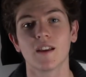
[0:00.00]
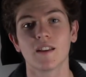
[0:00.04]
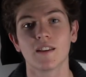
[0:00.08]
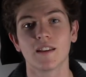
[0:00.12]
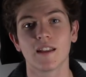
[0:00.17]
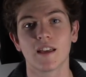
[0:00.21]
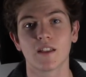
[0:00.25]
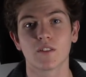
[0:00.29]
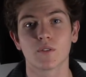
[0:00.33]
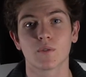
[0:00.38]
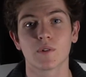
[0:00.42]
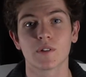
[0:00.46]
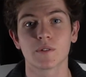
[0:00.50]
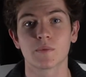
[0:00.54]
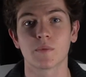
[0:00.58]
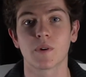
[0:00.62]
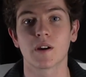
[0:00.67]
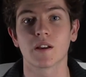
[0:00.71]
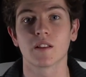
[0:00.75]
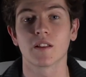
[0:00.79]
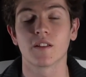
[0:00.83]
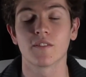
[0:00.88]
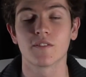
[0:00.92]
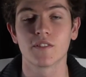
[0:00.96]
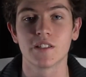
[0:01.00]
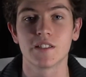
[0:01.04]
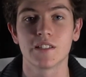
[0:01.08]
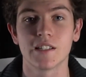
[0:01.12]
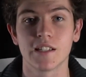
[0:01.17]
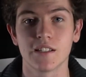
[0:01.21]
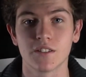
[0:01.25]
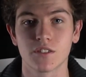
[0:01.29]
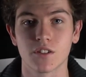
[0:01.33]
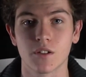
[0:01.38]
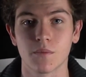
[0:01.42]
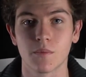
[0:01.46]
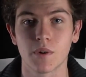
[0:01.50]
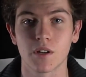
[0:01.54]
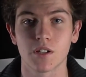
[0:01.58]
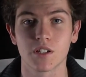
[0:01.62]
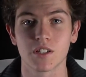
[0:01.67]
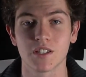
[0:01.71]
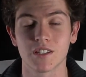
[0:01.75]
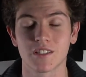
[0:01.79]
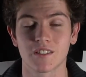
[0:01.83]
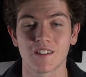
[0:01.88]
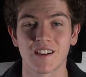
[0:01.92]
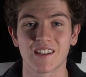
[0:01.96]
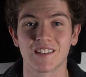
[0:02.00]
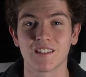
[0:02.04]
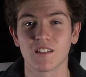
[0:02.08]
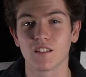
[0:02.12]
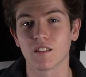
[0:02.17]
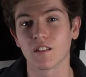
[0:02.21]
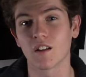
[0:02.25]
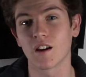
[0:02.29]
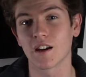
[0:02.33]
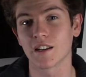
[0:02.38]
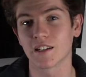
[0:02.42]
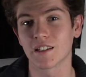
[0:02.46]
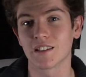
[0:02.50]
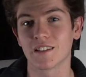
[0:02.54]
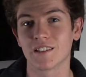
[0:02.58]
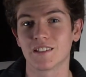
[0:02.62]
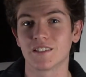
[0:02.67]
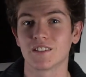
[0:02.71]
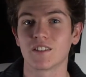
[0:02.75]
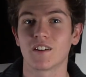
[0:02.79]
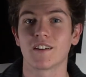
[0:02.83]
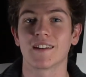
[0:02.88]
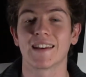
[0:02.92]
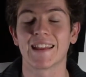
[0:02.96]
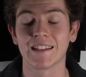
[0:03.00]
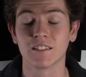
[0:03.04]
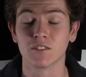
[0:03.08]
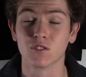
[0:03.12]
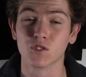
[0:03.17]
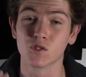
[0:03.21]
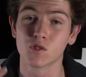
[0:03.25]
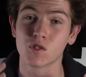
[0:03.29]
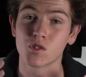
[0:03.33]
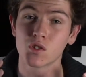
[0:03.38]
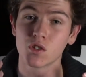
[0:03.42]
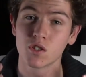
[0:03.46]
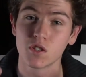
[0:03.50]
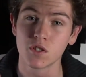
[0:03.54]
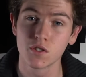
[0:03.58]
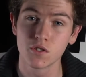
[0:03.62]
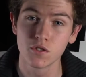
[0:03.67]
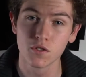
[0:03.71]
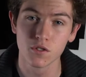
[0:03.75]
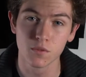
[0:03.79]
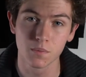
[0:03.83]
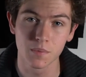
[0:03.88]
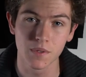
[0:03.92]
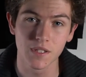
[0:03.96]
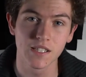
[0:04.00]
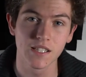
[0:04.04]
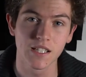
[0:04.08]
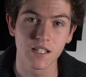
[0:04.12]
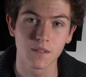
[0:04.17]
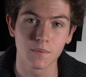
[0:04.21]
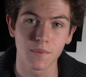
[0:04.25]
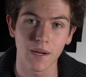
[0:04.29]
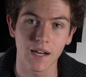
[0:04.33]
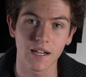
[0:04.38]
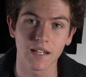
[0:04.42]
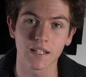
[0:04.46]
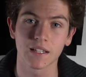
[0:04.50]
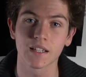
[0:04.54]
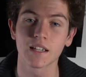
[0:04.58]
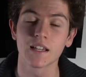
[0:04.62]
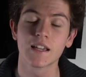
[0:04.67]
Now the reason why I love this scene so much is I had the light to the side, it looked super cinematic.